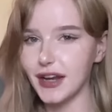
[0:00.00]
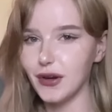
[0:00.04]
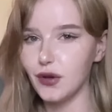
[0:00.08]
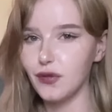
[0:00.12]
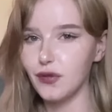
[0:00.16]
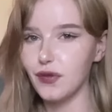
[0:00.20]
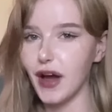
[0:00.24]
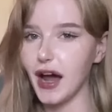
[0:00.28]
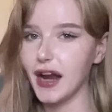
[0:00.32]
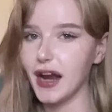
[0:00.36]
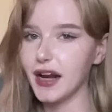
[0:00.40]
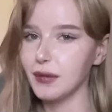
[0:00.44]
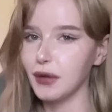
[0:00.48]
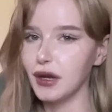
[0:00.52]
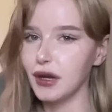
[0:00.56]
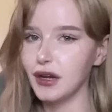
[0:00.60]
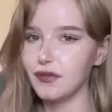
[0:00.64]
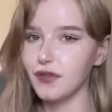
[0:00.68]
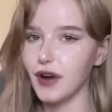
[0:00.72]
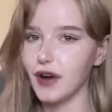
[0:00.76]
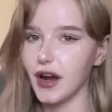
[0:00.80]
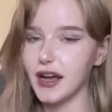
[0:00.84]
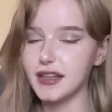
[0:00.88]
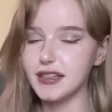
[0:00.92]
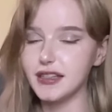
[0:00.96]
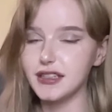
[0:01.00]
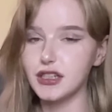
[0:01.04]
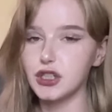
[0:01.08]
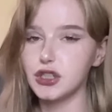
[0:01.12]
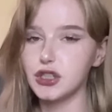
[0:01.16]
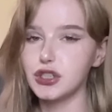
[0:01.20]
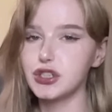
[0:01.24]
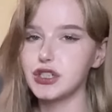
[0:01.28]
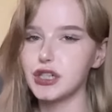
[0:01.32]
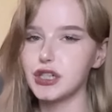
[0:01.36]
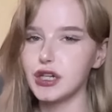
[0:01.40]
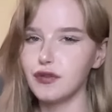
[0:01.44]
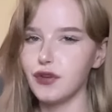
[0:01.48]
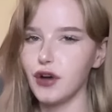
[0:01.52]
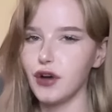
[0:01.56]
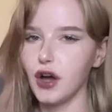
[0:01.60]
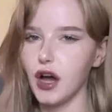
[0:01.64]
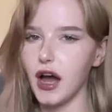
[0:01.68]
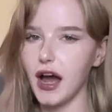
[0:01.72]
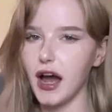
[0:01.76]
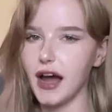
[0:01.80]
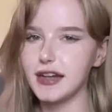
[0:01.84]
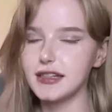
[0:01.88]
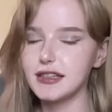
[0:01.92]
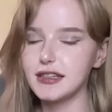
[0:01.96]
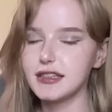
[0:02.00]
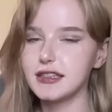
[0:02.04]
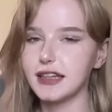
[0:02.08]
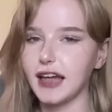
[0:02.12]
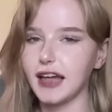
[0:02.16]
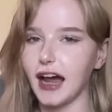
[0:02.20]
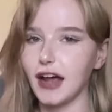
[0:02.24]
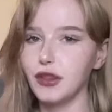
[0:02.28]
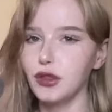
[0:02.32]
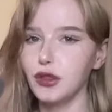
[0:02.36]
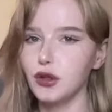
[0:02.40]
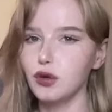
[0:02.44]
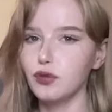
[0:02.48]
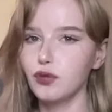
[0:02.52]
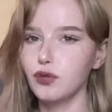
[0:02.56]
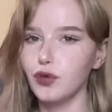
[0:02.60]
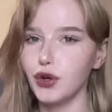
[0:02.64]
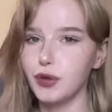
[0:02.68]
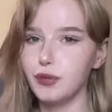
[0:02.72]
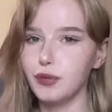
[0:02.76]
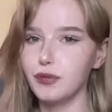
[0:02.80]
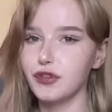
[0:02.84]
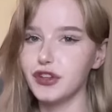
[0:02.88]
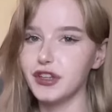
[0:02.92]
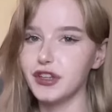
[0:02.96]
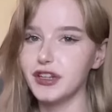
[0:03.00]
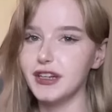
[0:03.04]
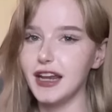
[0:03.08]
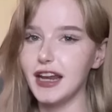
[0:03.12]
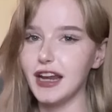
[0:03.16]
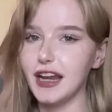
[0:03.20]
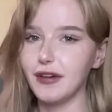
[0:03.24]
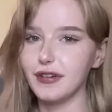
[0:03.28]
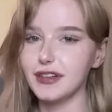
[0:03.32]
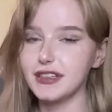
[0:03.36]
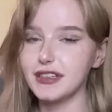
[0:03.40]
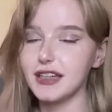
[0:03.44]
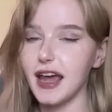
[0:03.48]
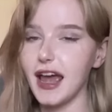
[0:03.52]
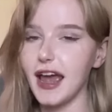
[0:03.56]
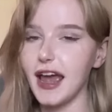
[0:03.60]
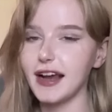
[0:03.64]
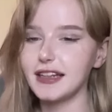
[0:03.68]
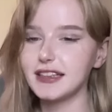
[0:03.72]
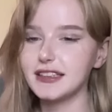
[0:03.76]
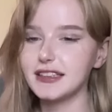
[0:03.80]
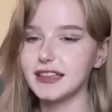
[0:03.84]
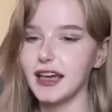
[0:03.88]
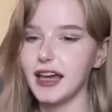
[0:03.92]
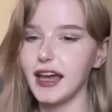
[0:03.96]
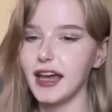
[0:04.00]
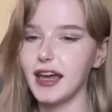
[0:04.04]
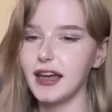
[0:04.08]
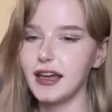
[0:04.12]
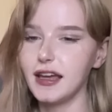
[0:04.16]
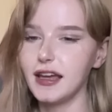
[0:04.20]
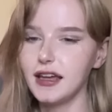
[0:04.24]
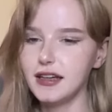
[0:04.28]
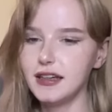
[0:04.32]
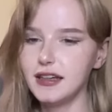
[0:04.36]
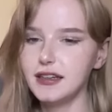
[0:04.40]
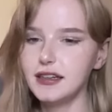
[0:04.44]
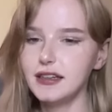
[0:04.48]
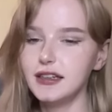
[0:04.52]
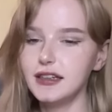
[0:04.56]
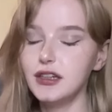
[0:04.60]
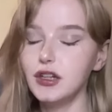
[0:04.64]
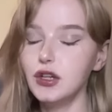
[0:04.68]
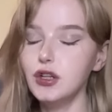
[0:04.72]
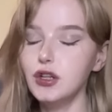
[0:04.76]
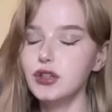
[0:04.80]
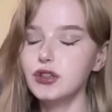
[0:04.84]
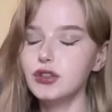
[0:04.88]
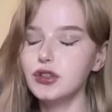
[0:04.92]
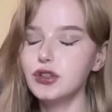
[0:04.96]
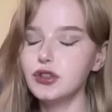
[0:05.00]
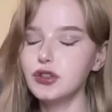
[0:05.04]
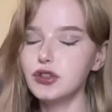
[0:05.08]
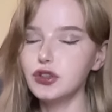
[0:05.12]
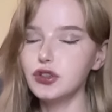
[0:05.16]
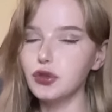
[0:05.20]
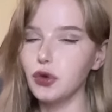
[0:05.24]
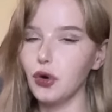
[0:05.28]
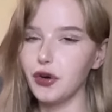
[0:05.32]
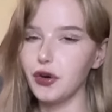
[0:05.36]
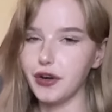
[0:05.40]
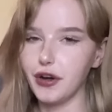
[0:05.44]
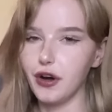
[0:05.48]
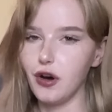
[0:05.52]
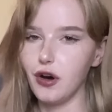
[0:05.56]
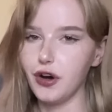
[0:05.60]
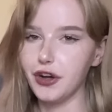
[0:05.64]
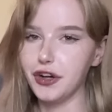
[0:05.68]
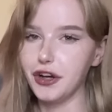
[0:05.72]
of anime fans shiver and scan the room for the nearest exit Sword Art